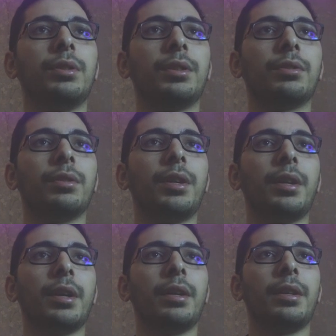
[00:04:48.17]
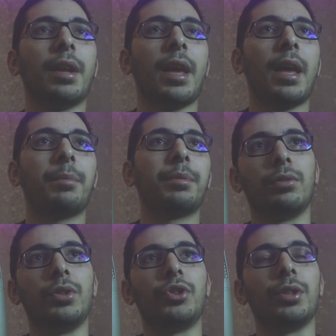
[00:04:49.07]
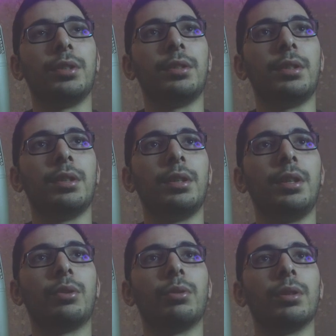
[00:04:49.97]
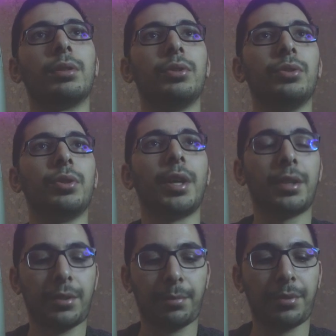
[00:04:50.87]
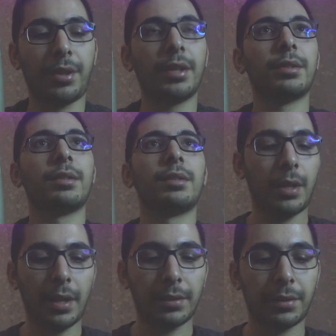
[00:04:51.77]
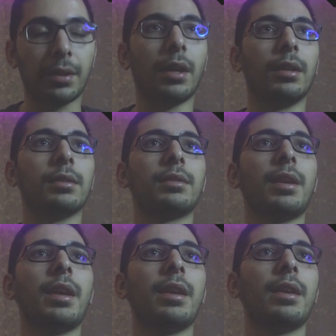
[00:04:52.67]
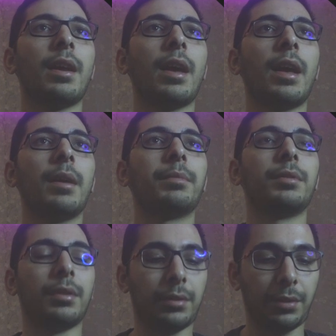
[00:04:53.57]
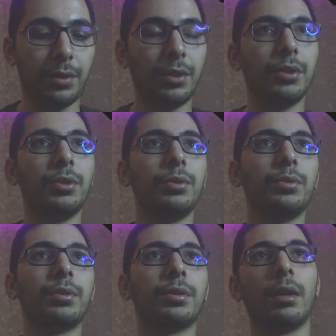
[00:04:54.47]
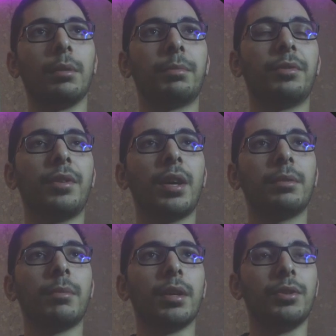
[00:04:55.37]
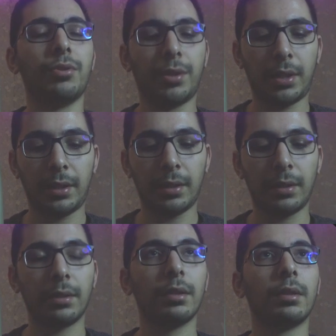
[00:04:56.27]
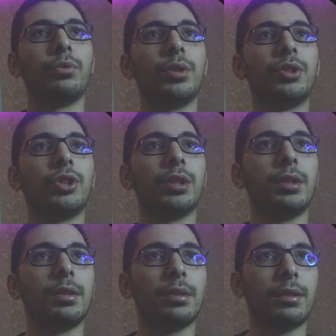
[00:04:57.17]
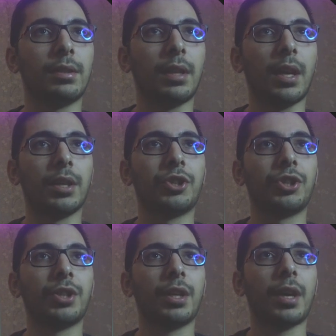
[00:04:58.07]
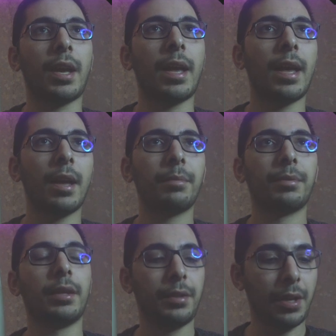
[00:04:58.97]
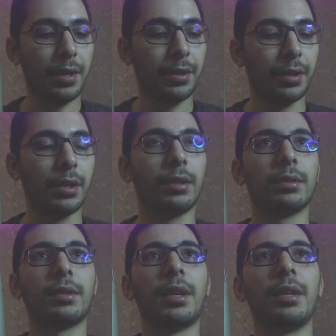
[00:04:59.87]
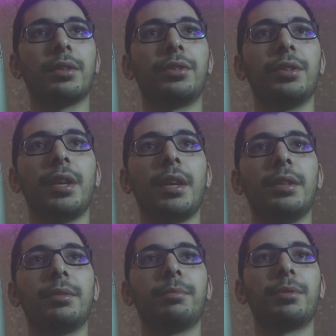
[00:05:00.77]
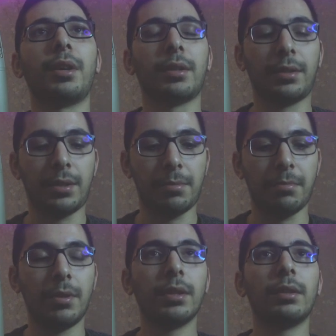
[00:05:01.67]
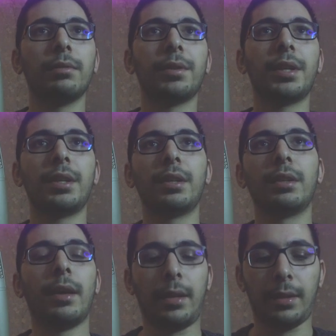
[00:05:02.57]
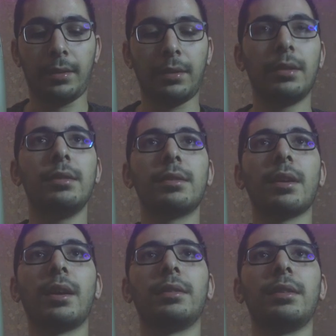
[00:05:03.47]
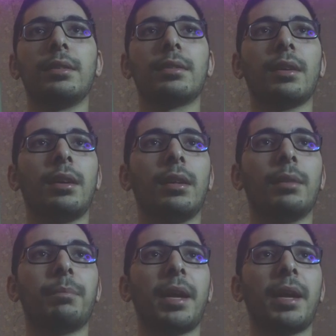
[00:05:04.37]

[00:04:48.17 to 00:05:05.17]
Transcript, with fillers: declare an app which is equal to express. Next, I'll say app.use. I'll provide my U R L, which is slash app, and here I'll say createProxyMiddleware, and inside this I'll